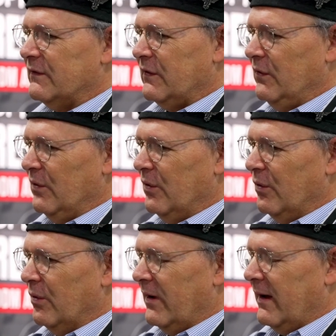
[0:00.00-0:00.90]

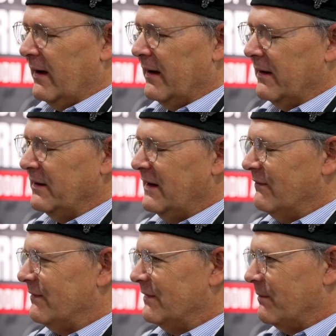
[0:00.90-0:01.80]
to give
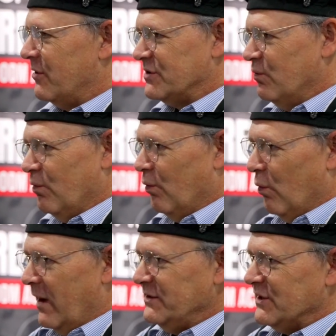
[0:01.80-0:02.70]
the person
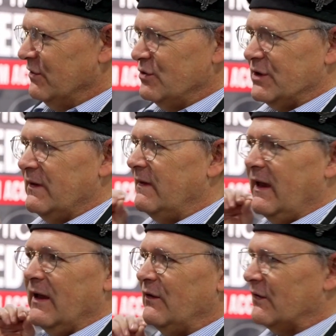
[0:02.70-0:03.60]
one solution that they
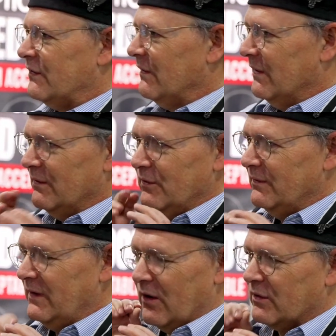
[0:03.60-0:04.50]
can just,
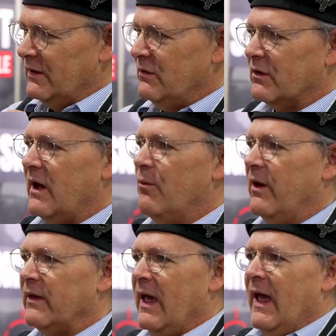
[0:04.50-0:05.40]
clean their gun
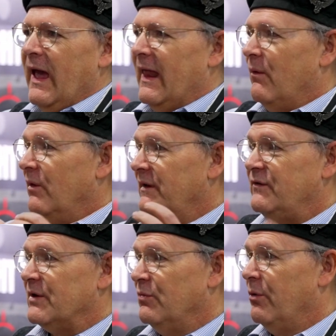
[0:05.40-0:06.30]
with, and it will leave
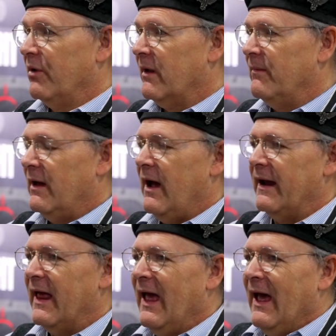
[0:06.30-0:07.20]
some lubricant behind.
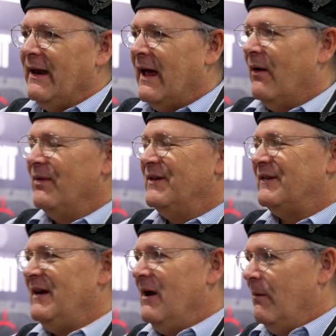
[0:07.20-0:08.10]
Now, the
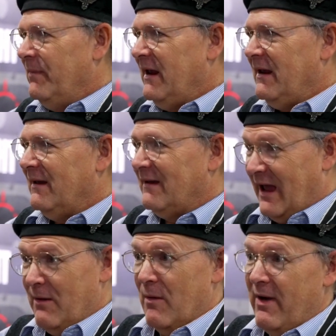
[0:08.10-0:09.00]
CLP
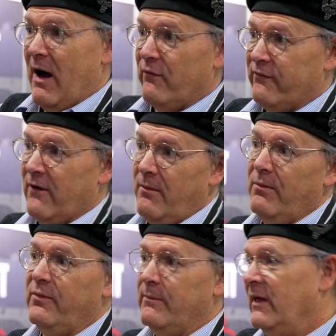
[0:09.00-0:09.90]
came about
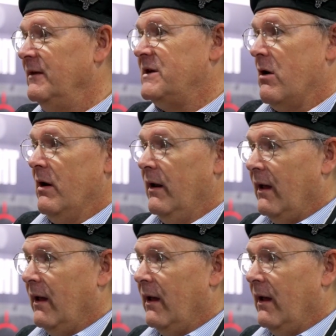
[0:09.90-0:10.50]
from the military.